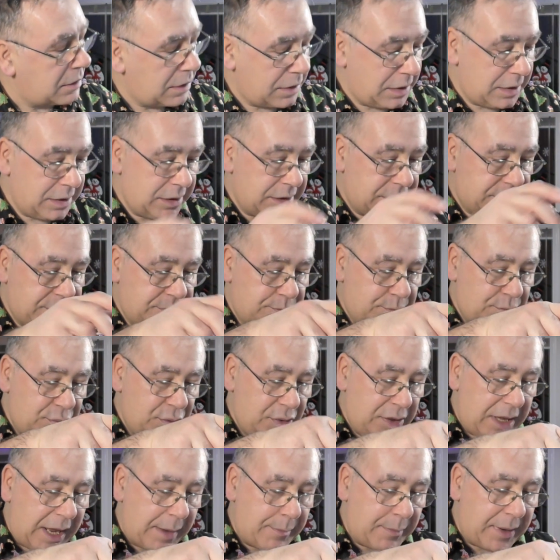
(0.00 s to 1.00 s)
is
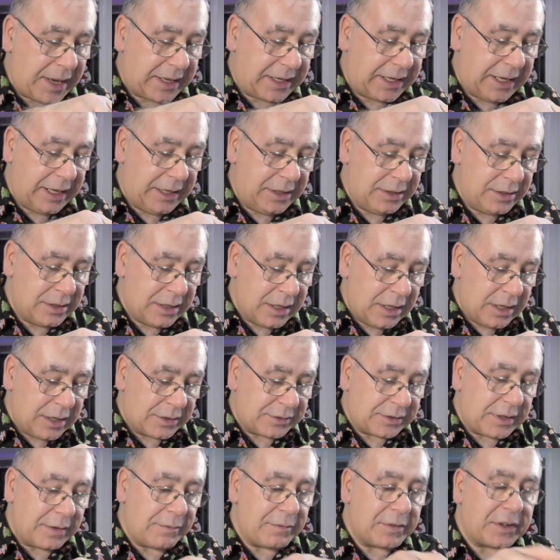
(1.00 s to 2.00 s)
put that back in.
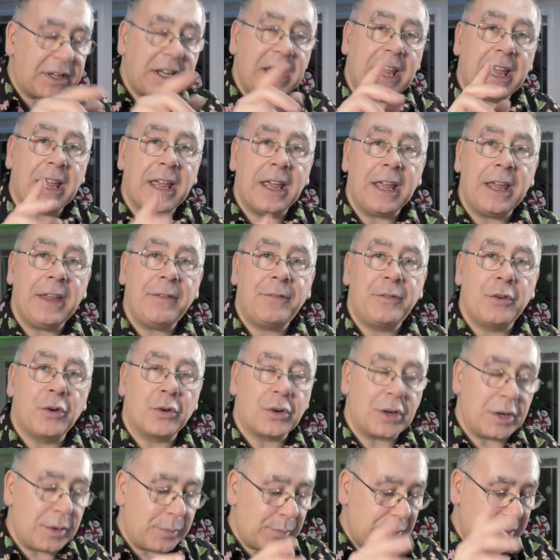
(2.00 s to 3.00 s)
Don't forget, if you're
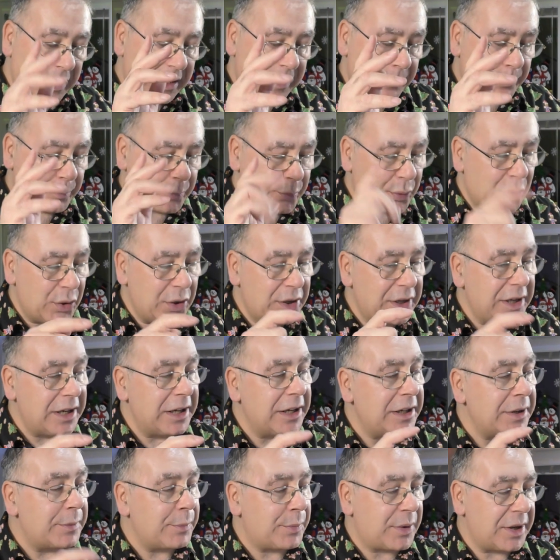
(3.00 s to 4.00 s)
going to be putting it
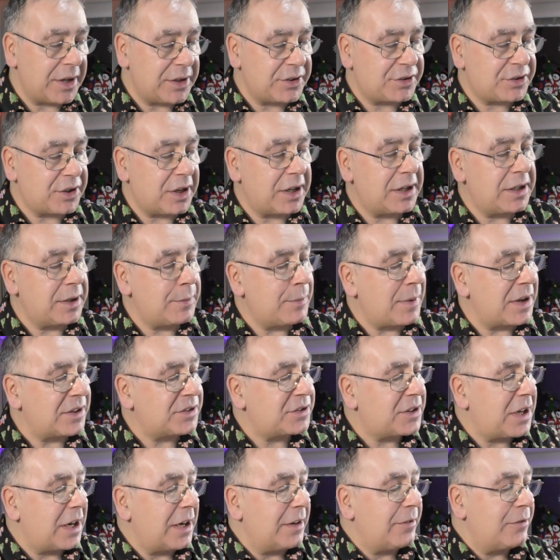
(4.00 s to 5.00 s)
in a P C, you
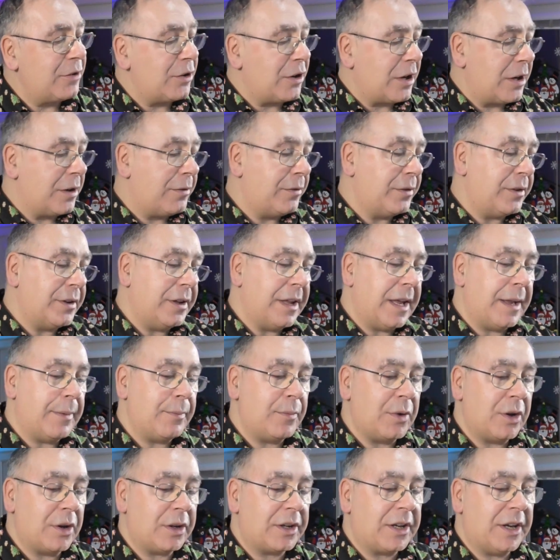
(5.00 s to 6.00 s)
must cover over them
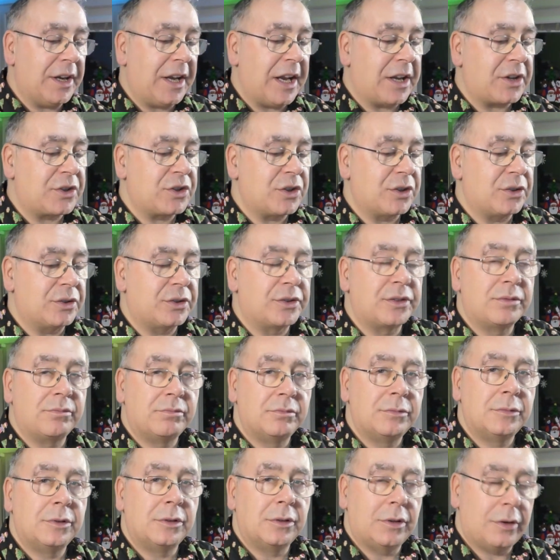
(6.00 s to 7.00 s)
uh, connections.
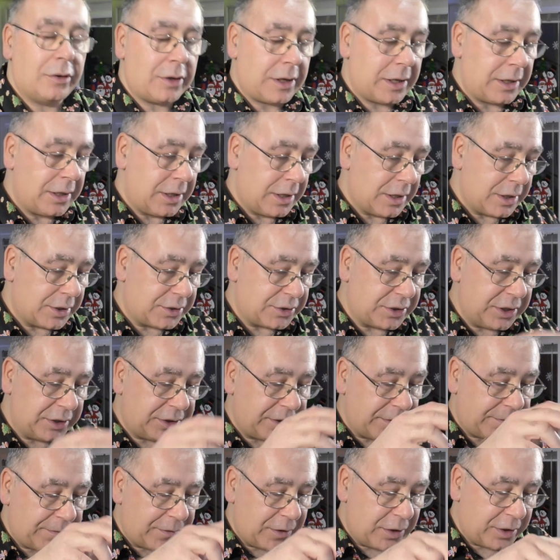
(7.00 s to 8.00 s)
All right, just
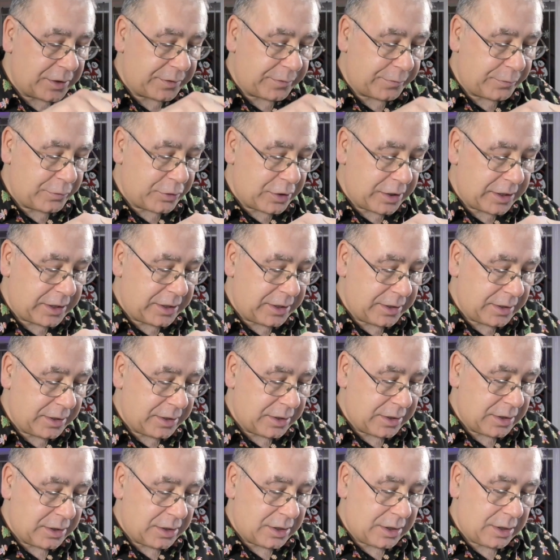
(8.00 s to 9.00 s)
the first three.
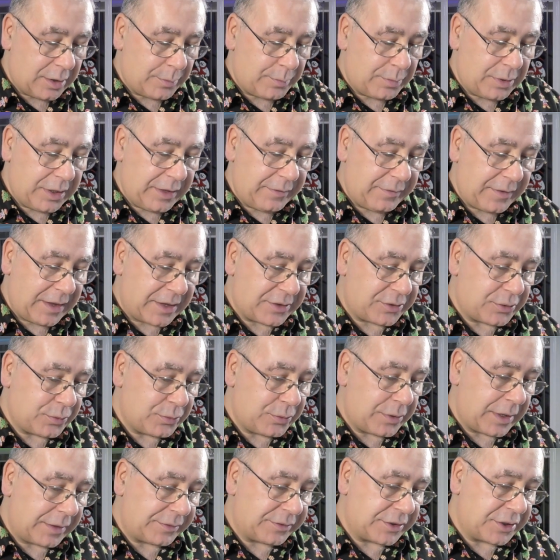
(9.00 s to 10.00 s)
I believe that's all
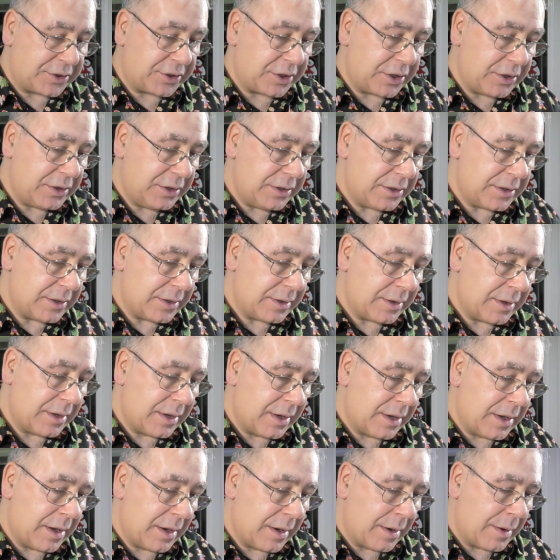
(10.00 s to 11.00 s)
you have to do.
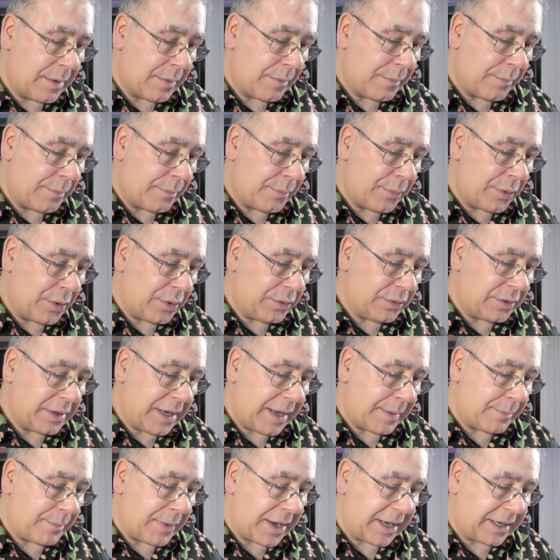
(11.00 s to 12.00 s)
Plonk
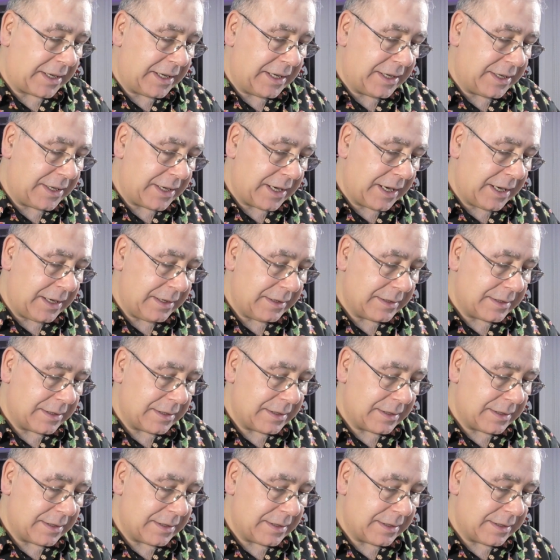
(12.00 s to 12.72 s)
that back in there.